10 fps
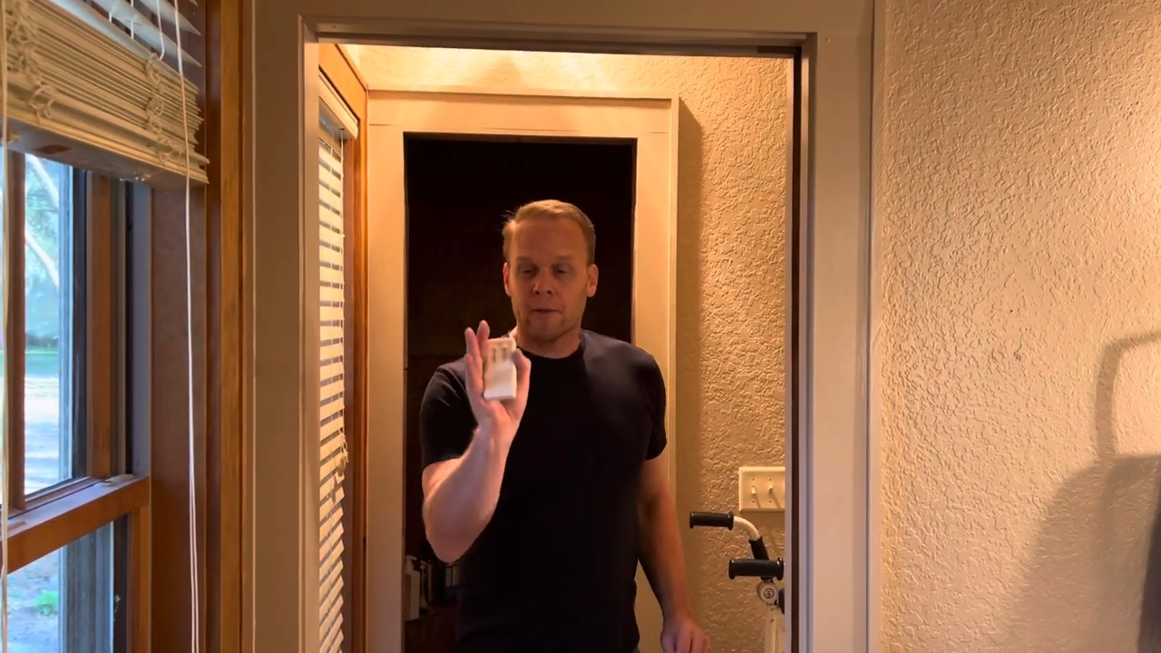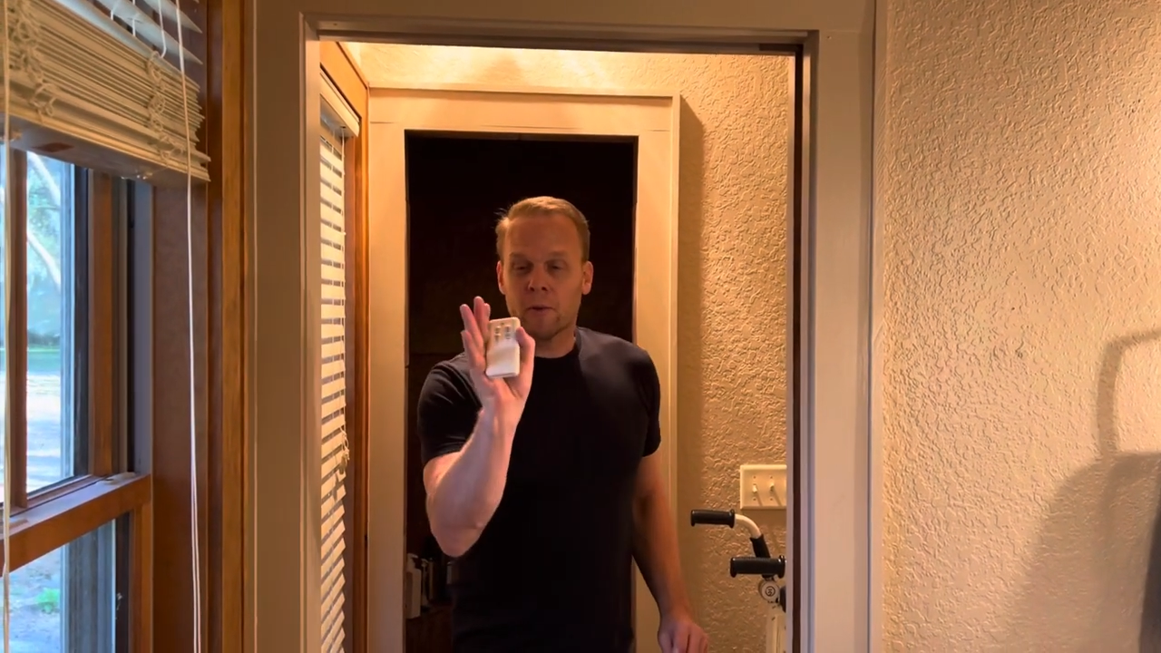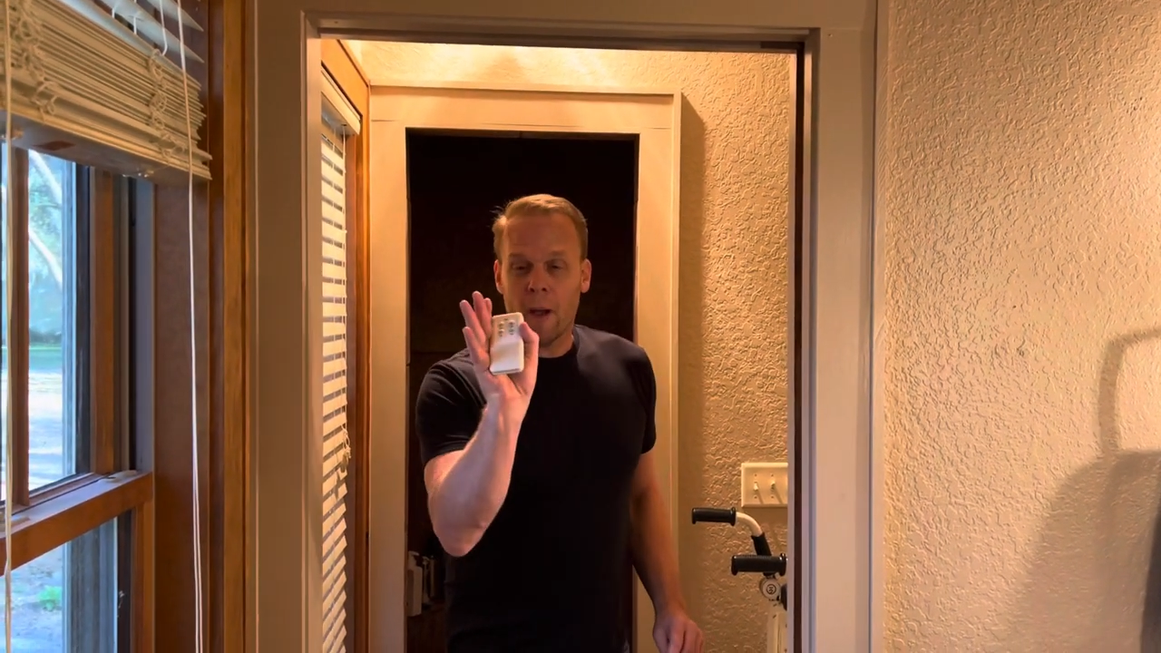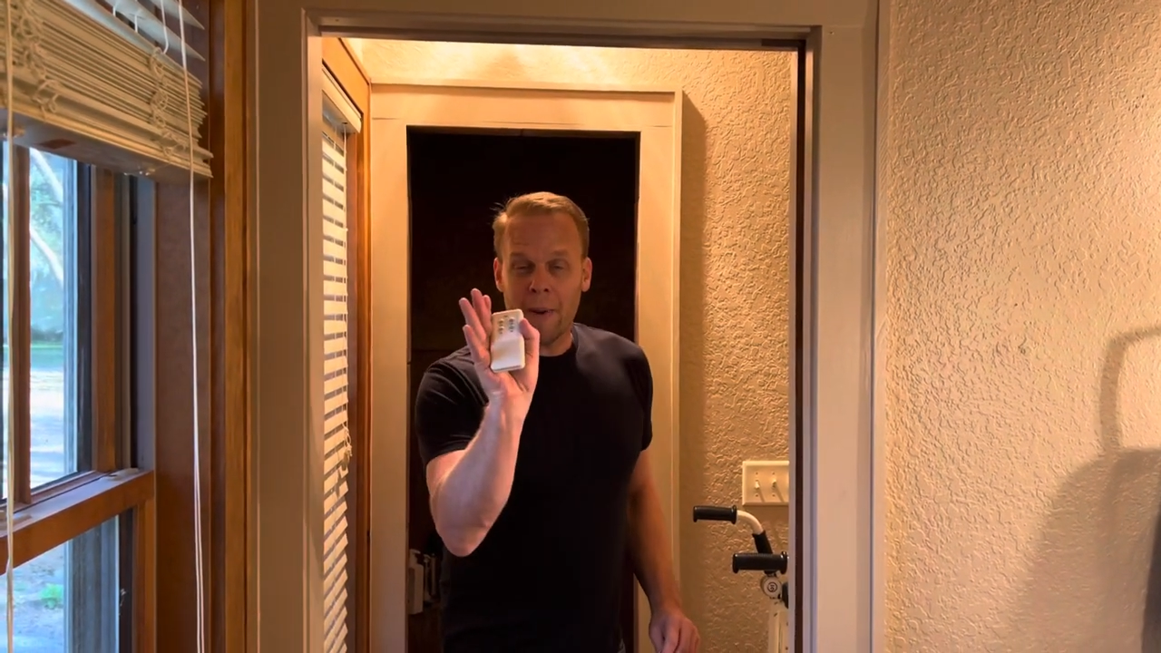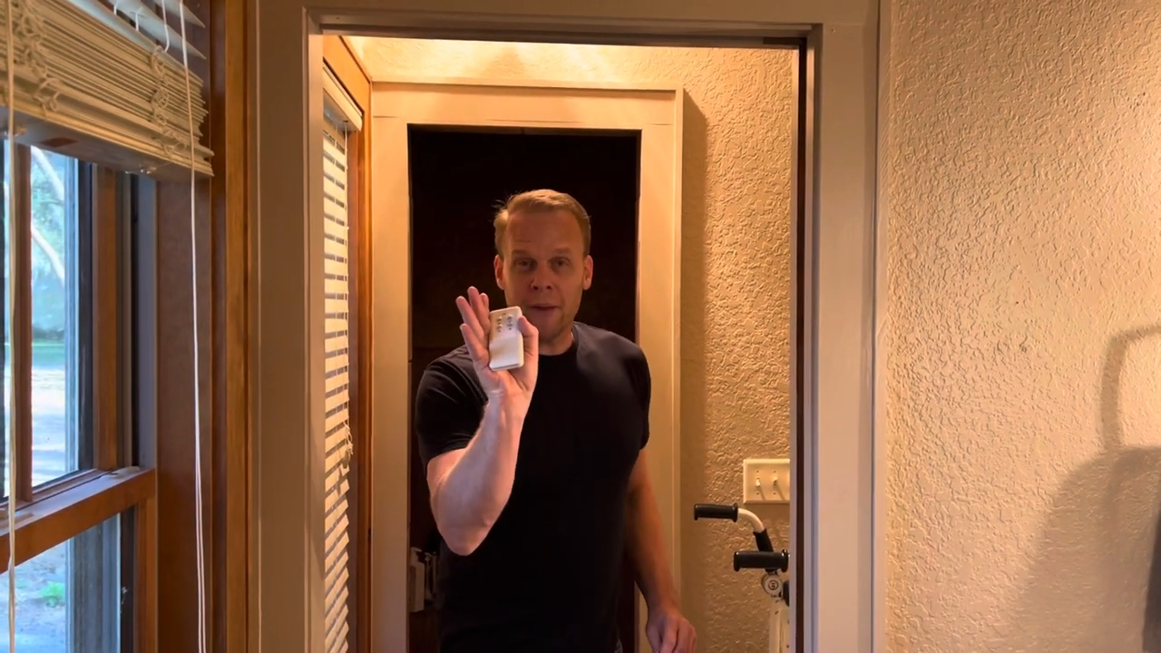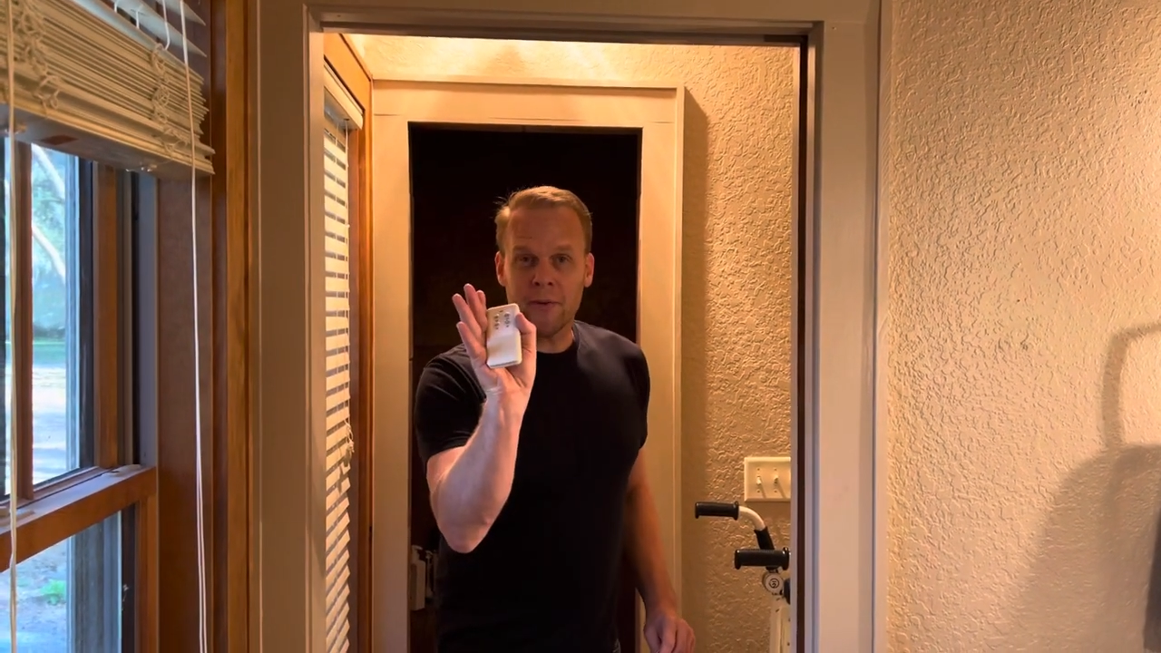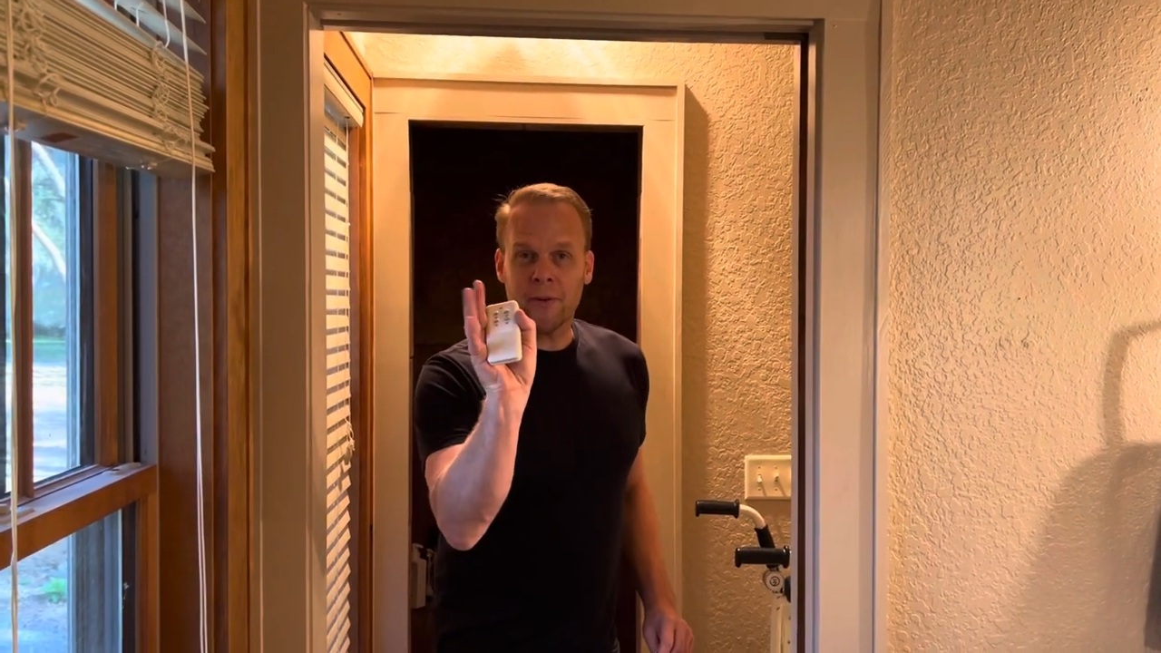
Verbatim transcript: about to